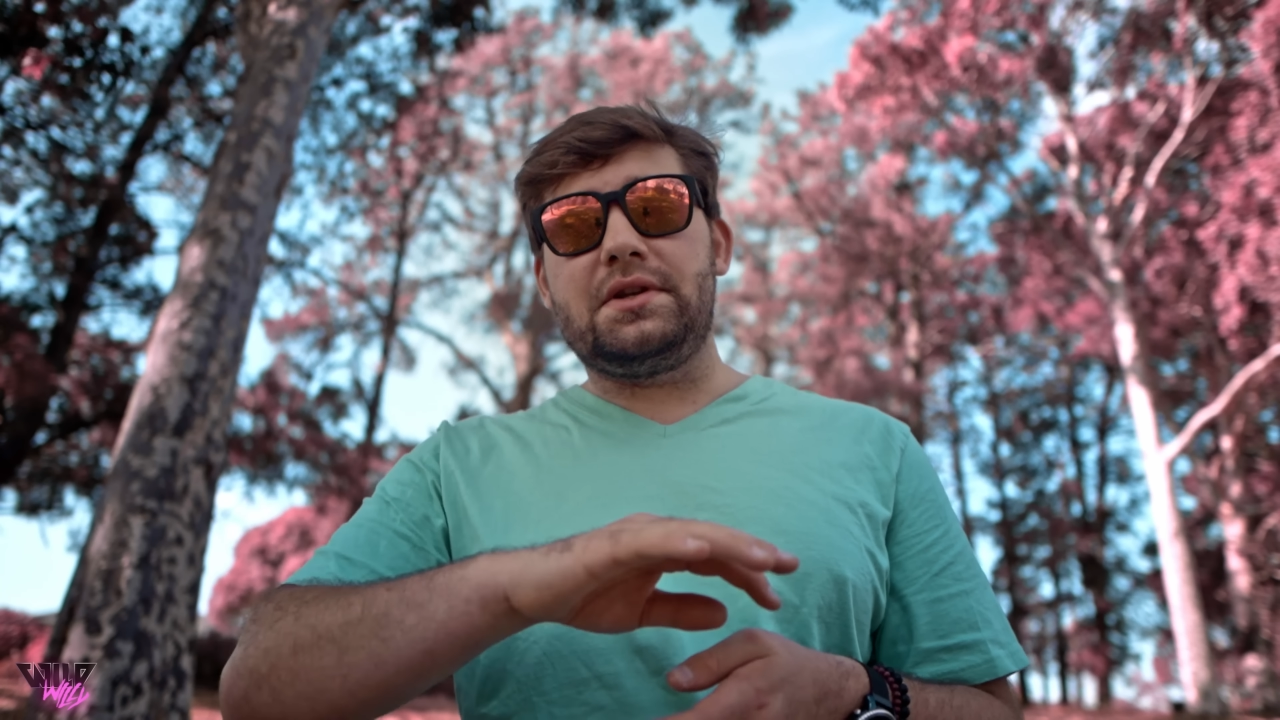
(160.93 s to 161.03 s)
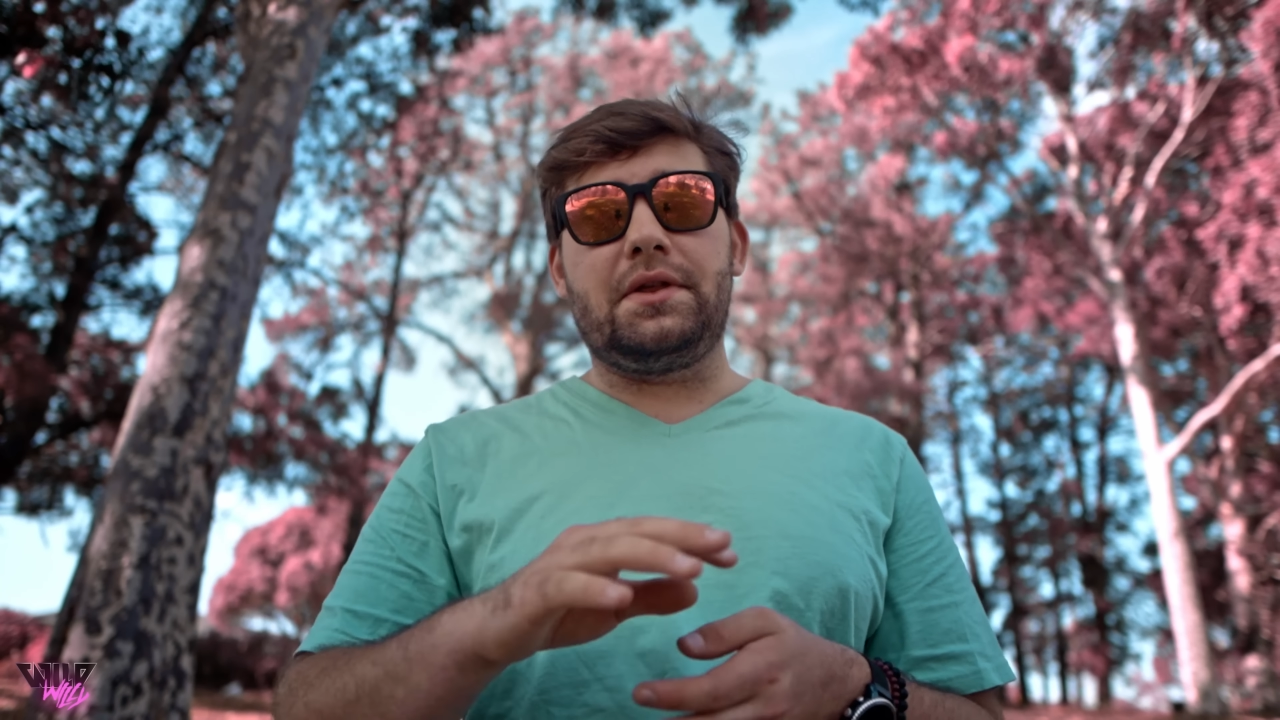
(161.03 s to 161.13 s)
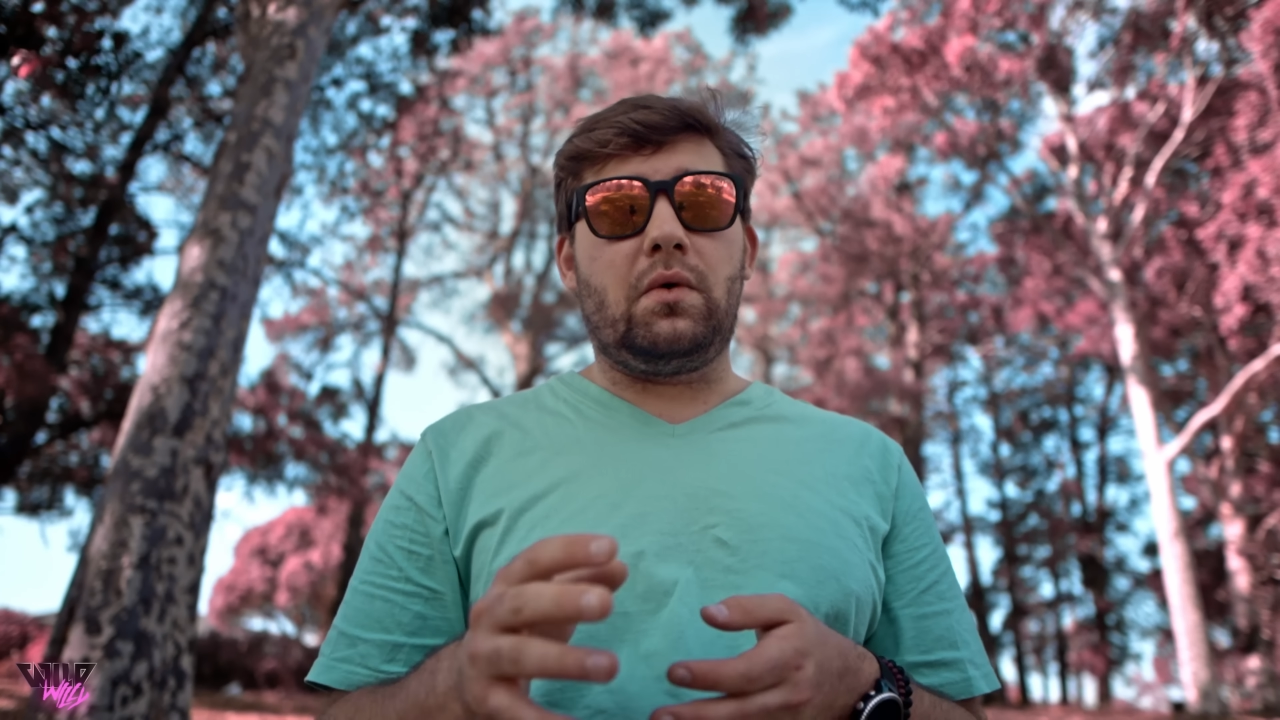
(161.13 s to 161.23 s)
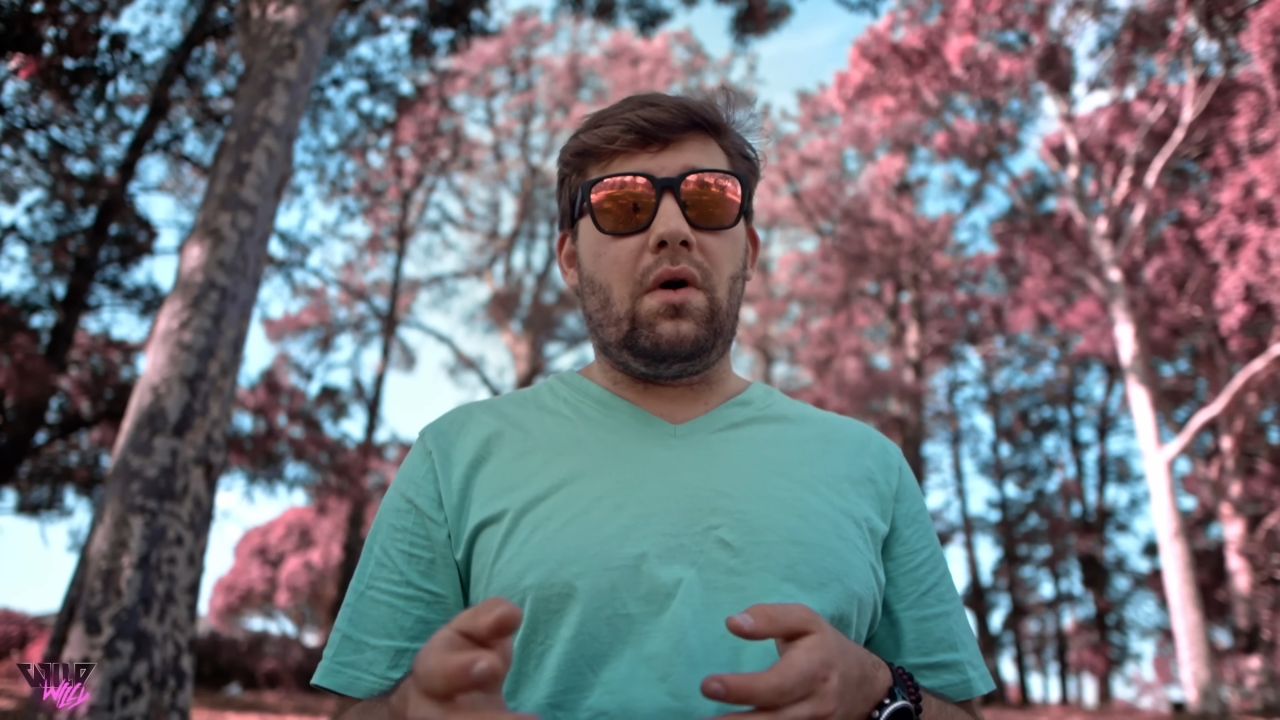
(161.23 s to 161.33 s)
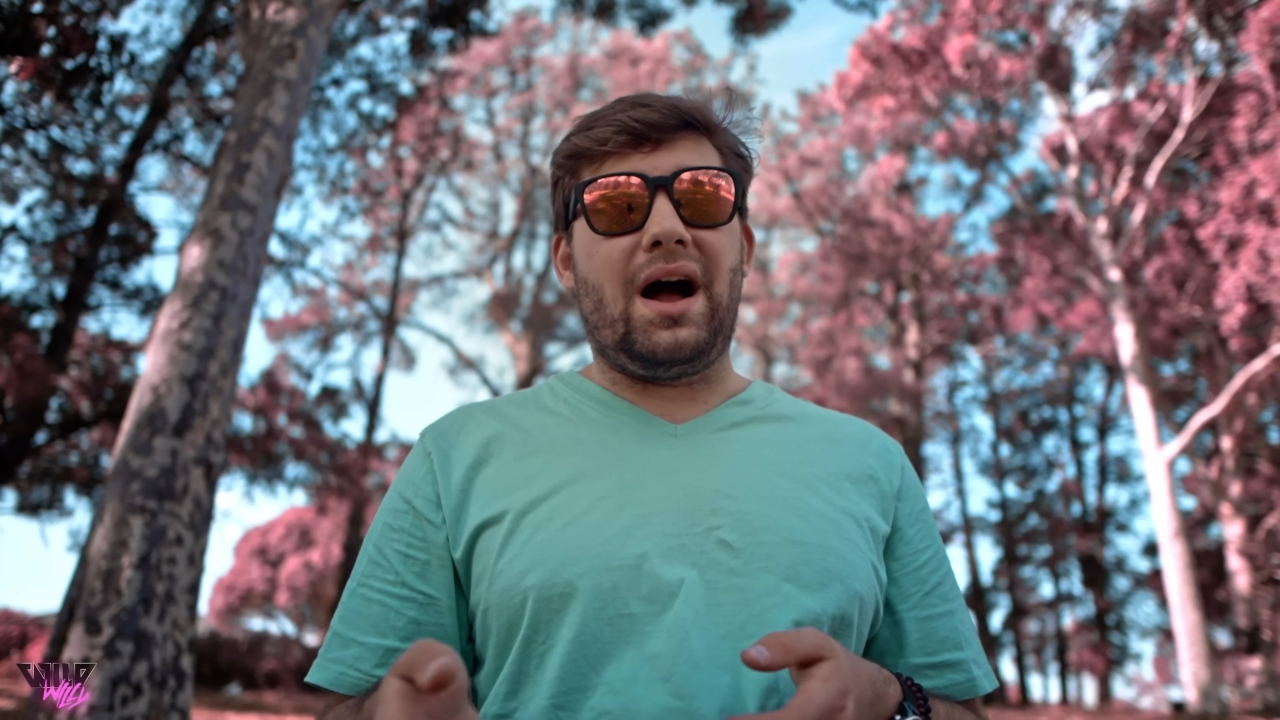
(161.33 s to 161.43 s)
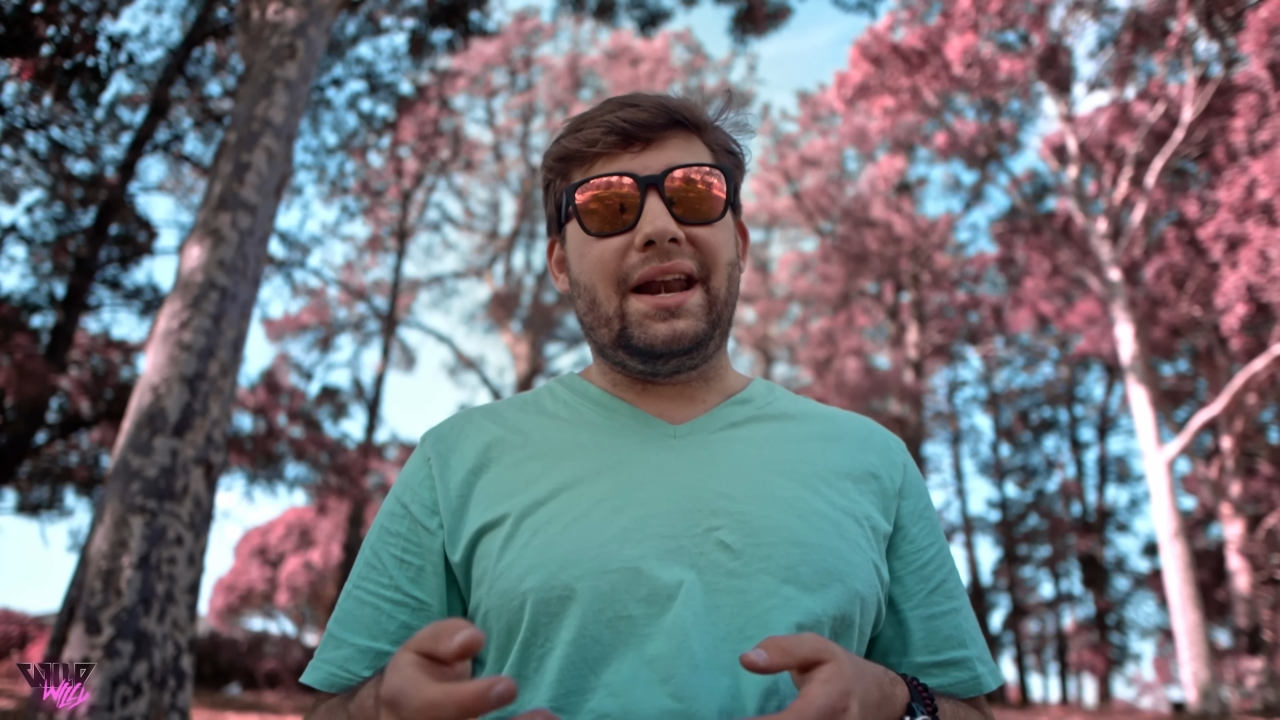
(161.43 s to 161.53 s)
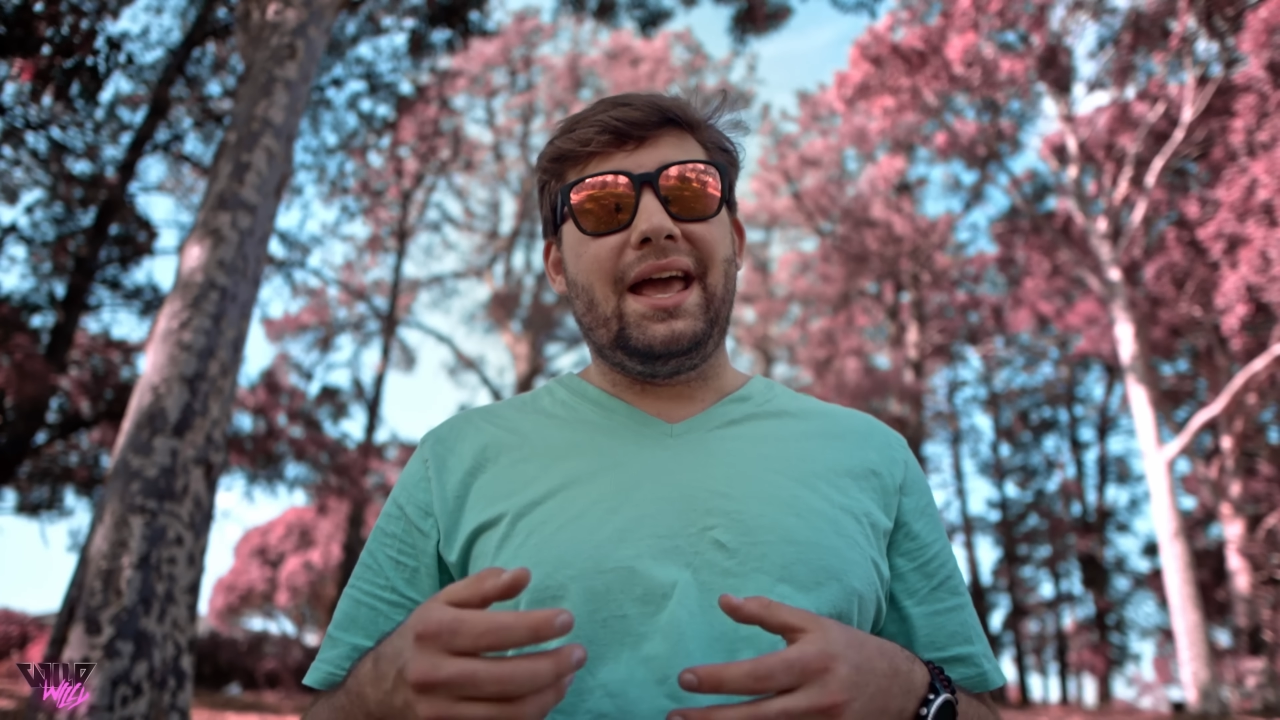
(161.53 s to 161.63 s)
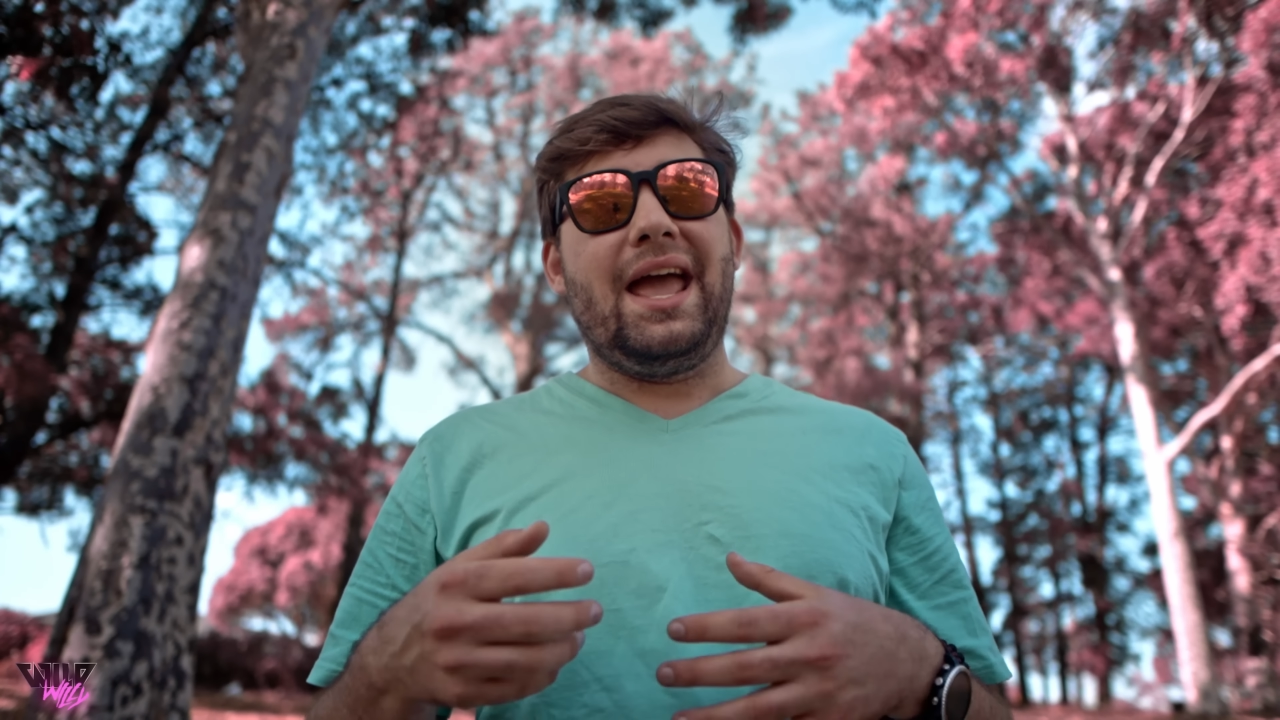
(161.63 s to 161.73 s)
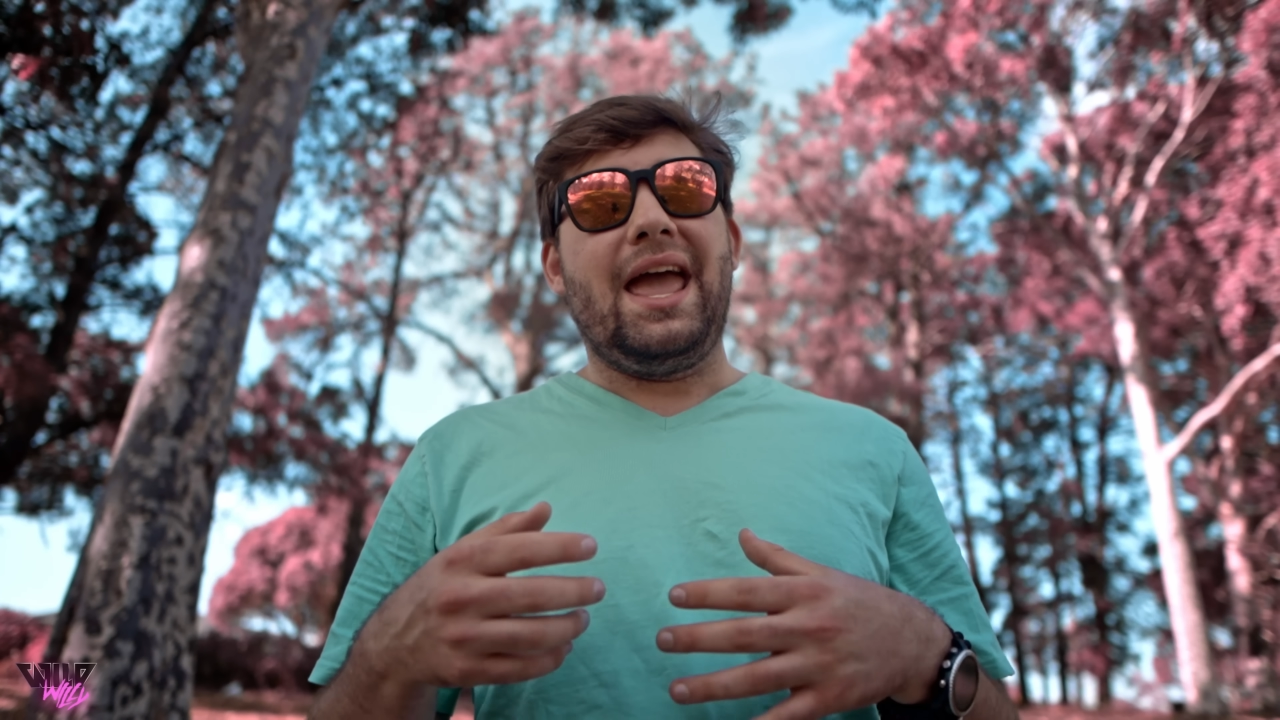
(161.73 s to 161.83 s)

to the quad,